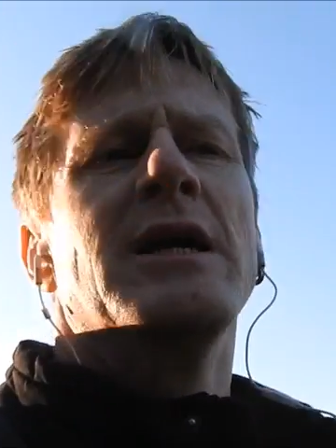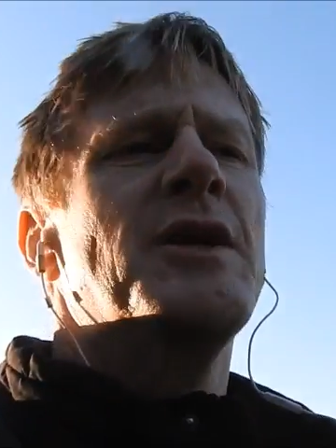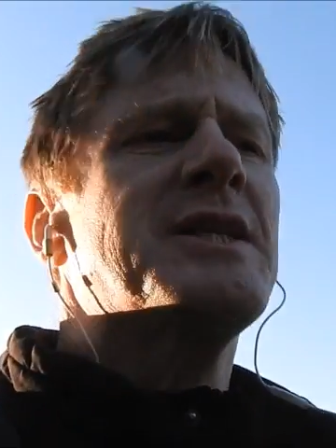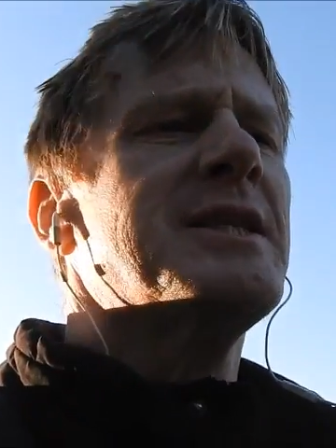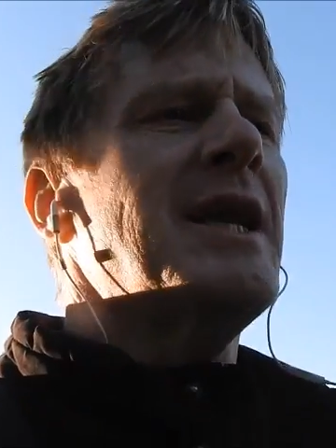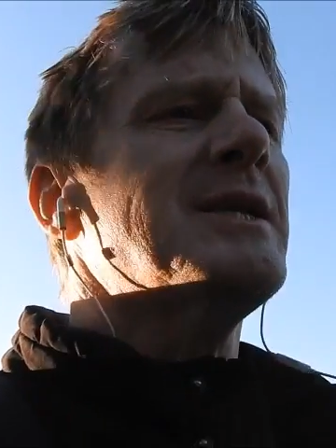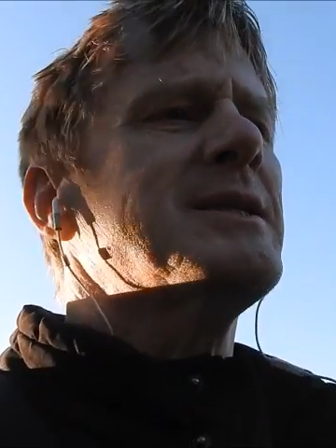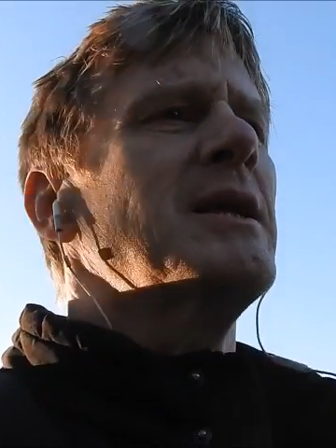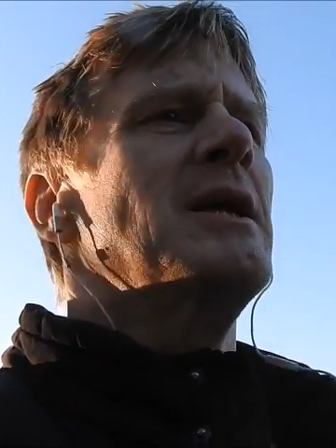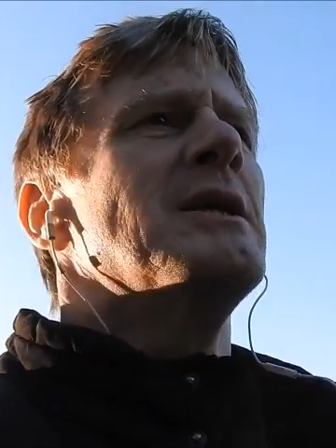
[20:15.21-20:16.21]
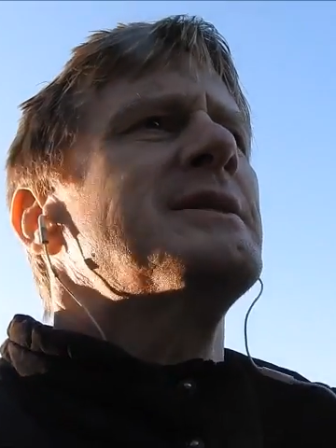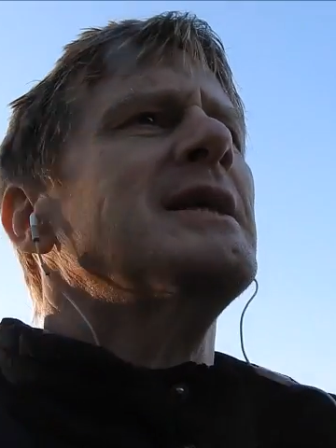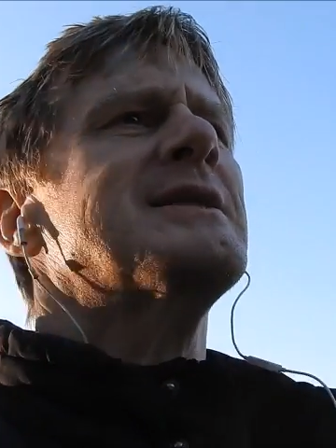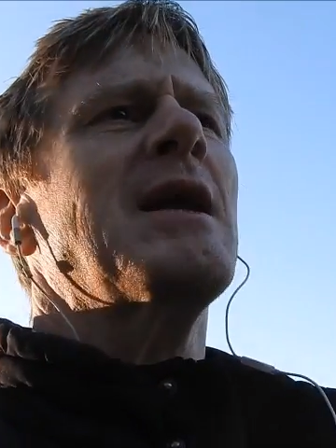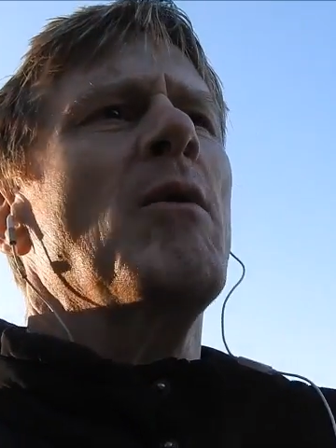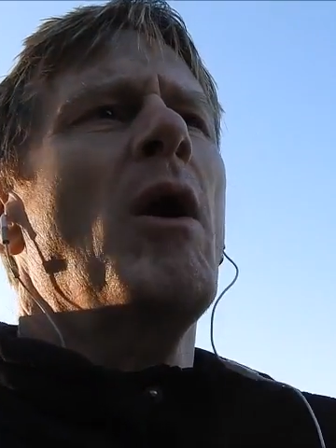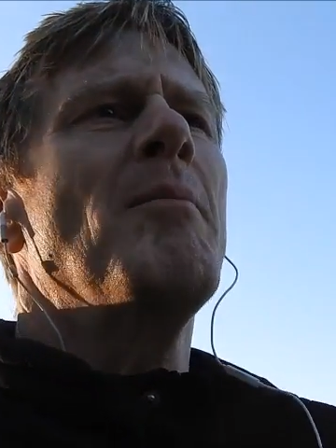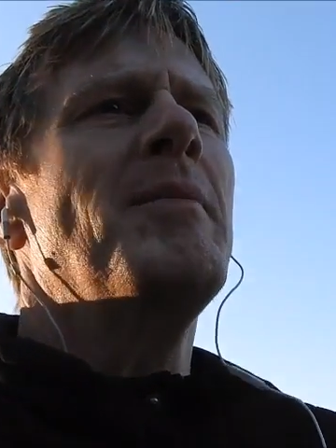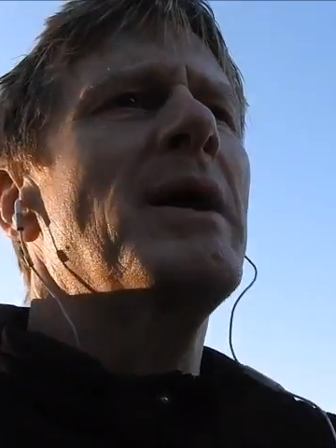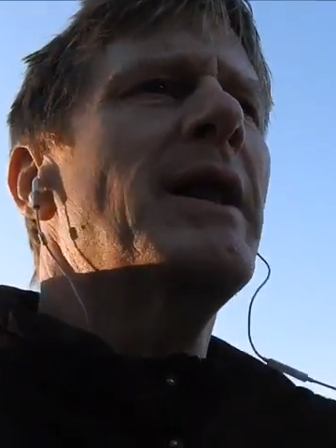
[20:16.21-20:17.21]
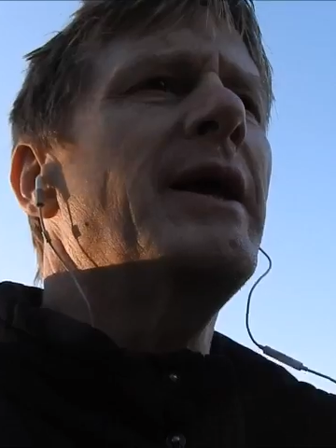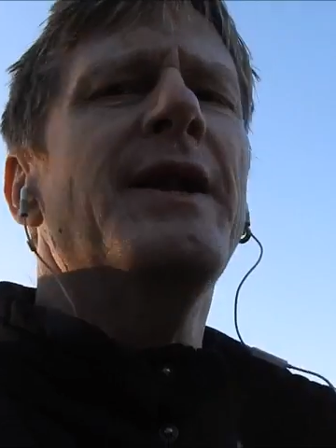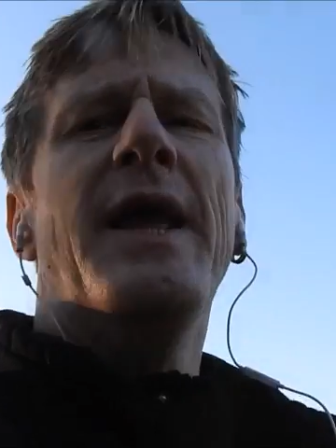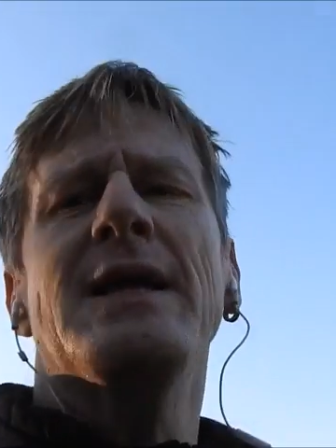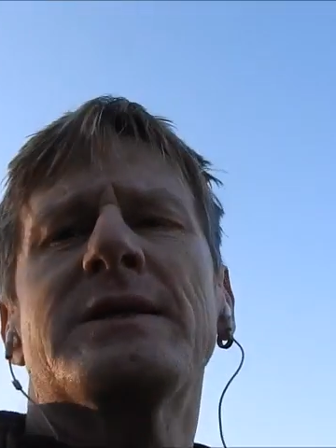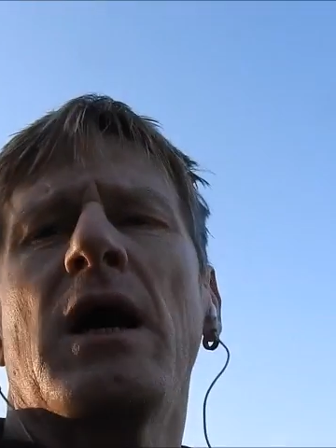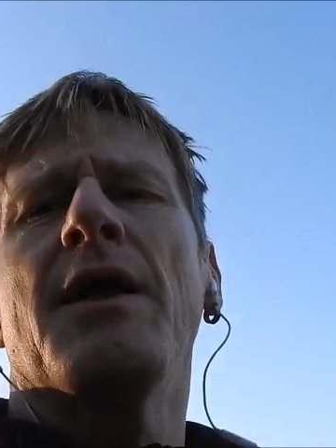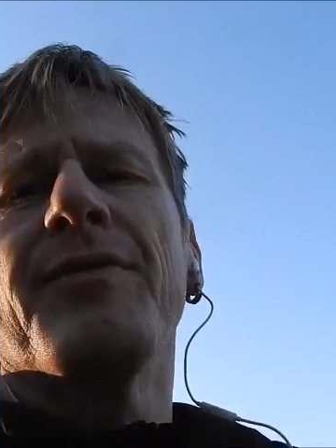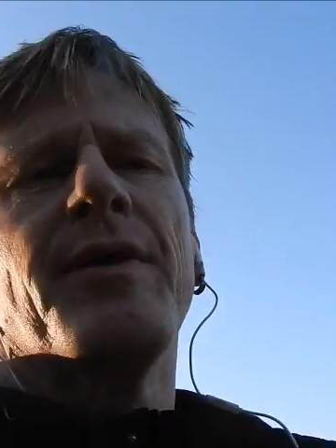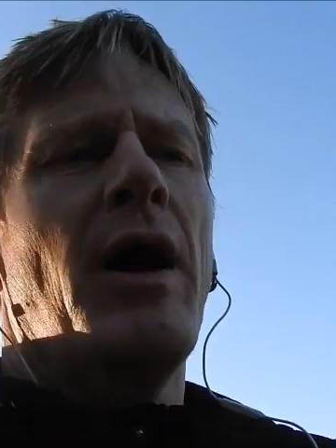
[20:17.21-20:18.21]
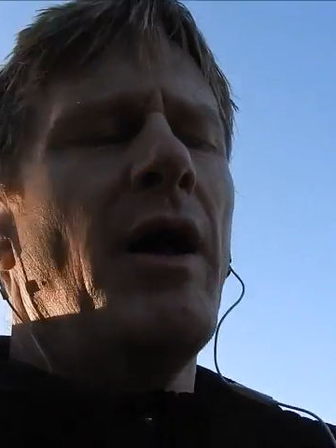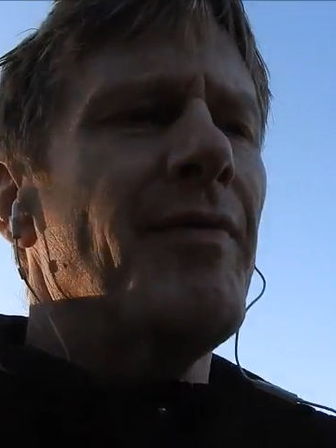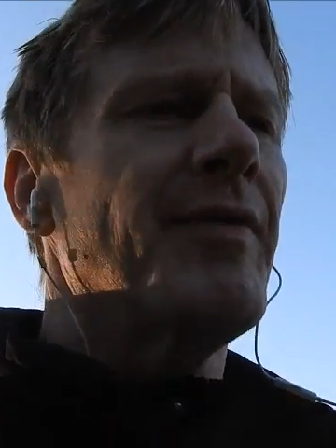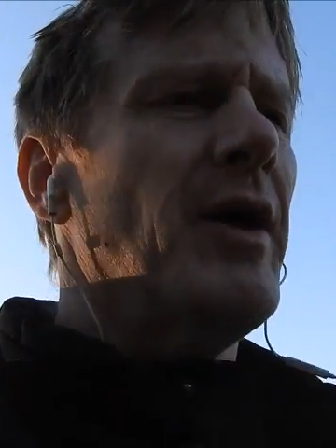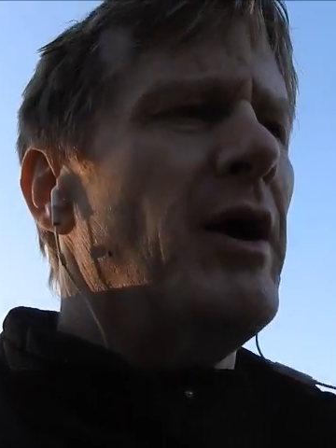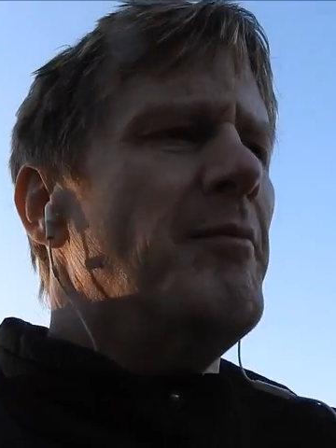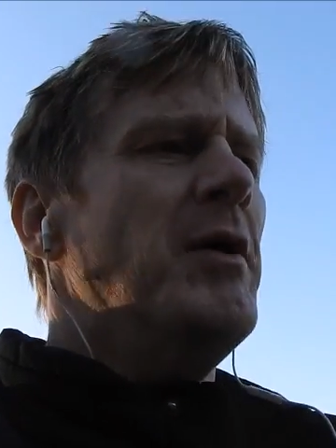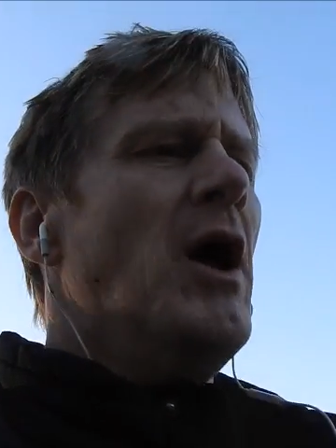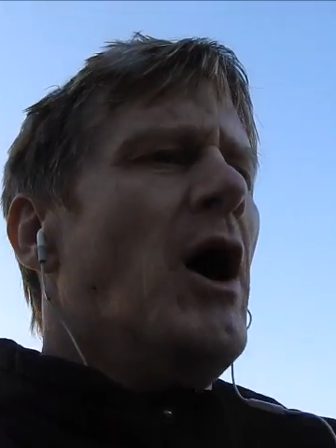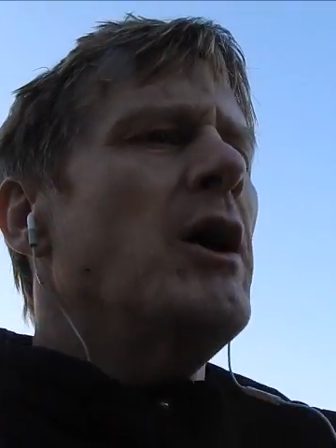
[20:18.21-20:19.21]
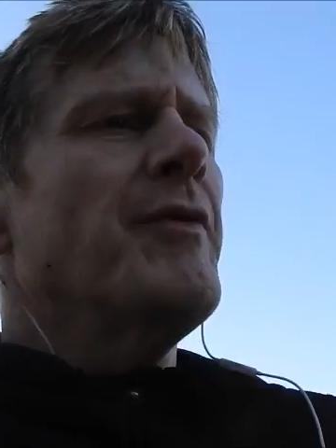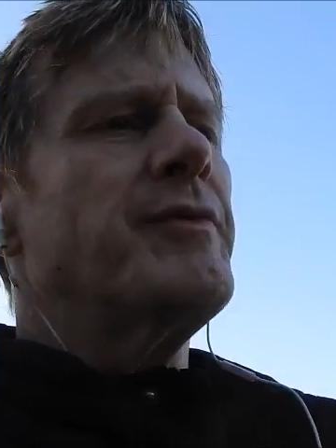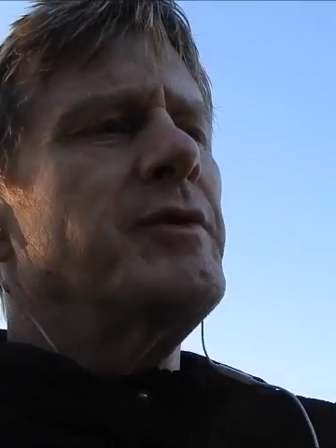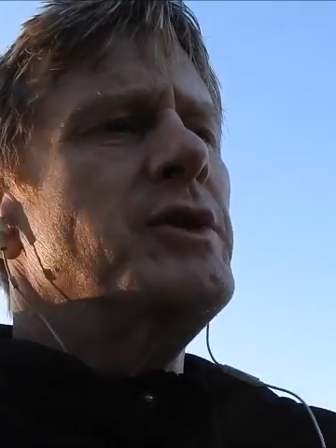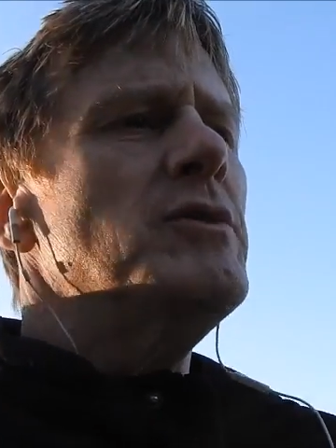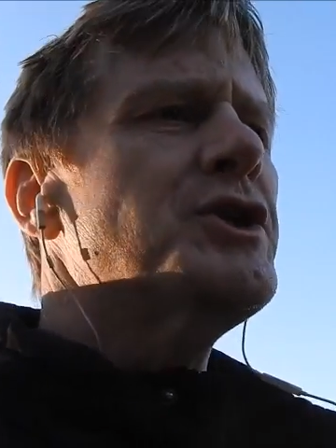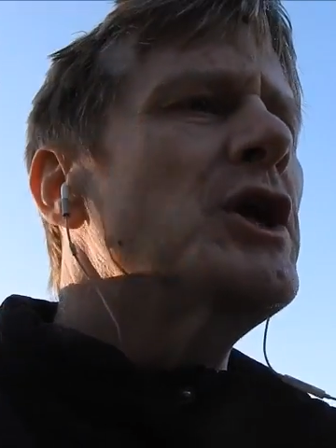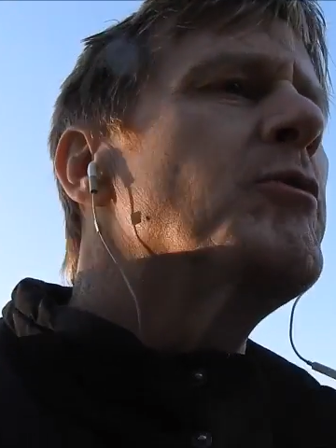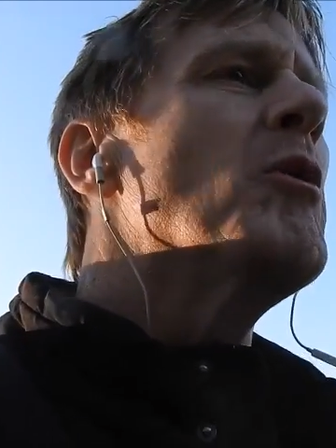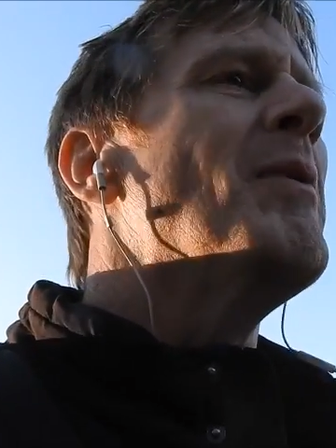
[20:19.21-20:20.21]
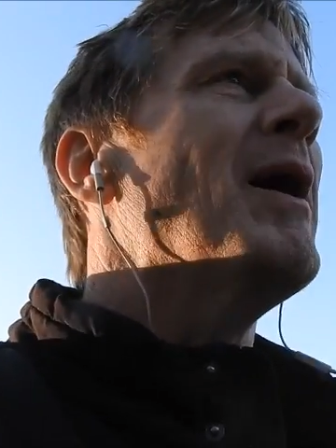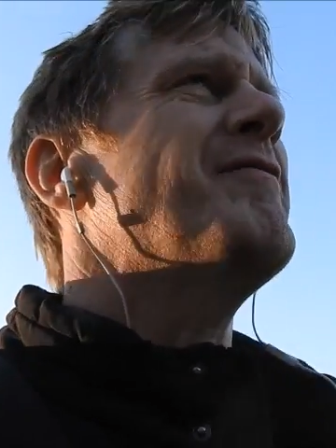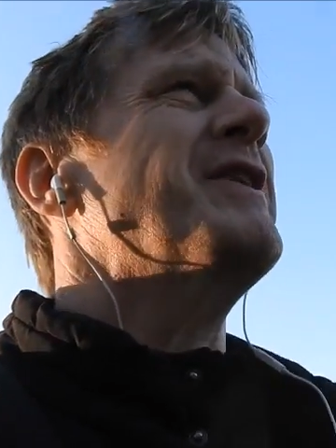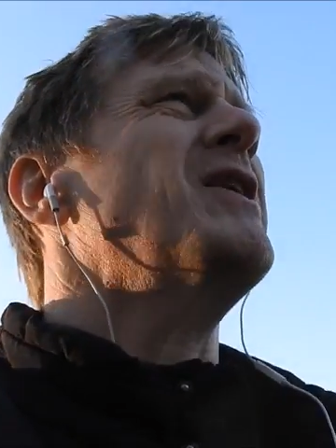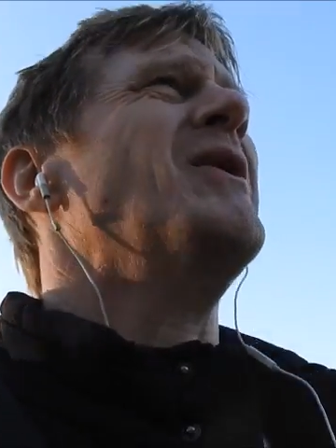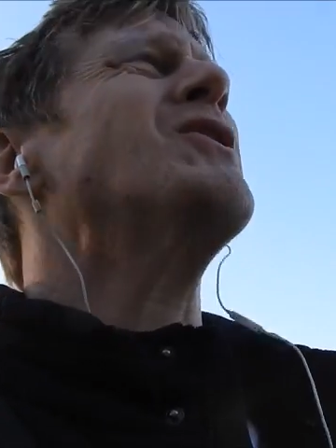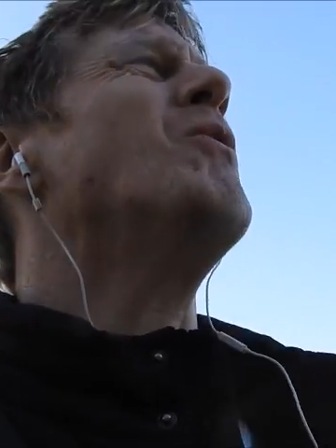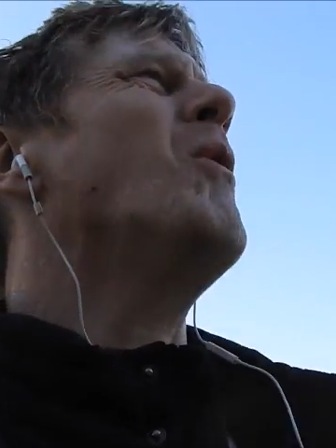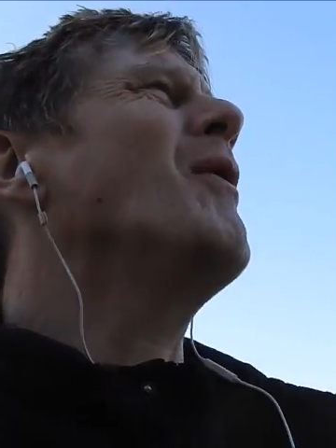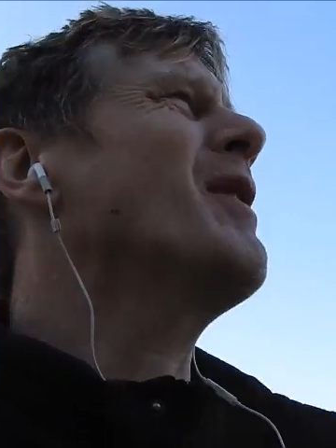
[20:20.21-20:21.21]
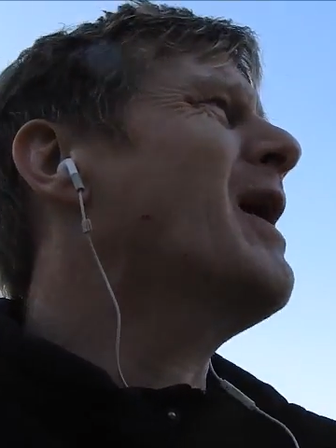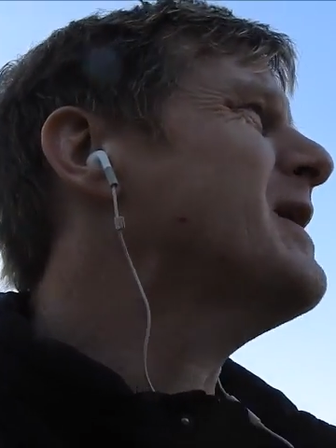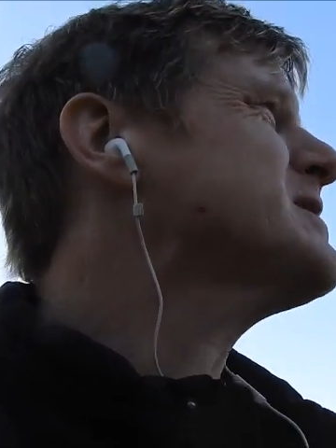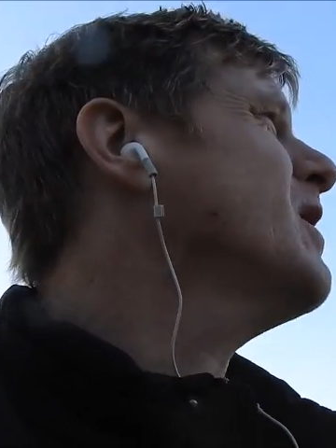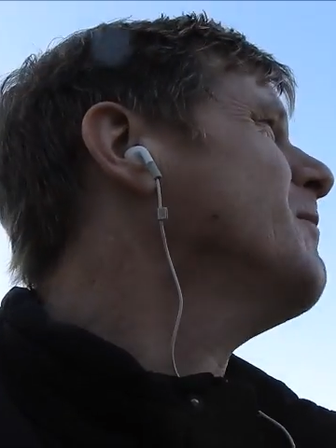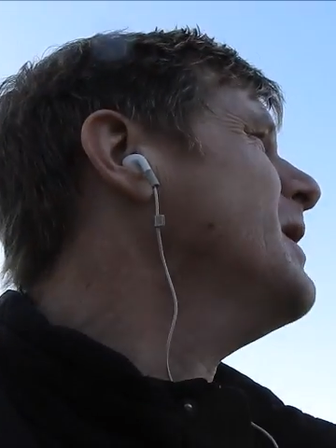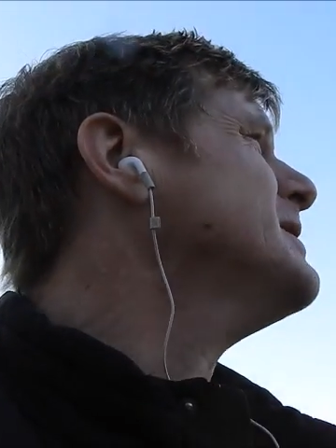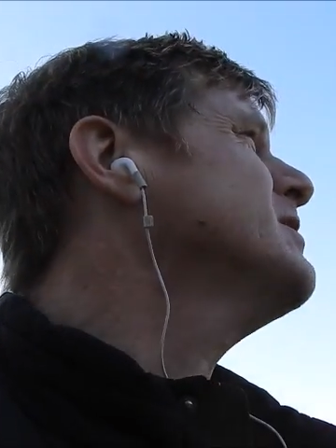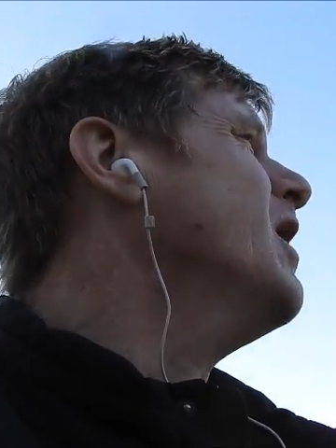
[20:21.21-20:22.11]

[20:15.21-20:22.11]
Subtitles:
6 61 million hits on YouTube with my video. I don't want that. It's